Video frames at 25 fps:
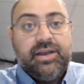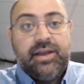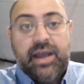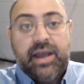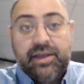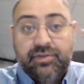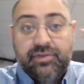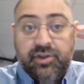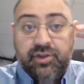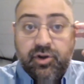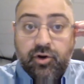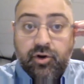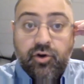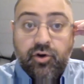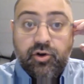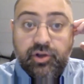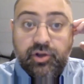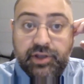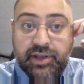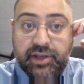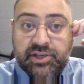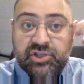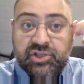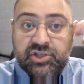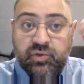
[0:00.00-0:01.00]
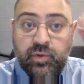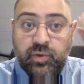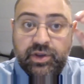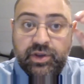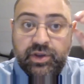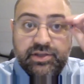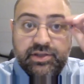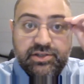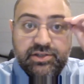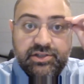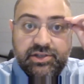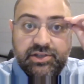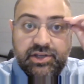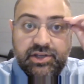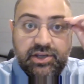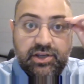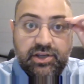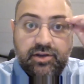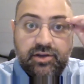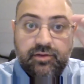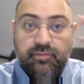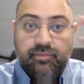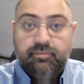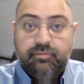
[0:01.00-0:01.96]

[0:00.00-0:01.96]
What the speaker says: at the earliest we could see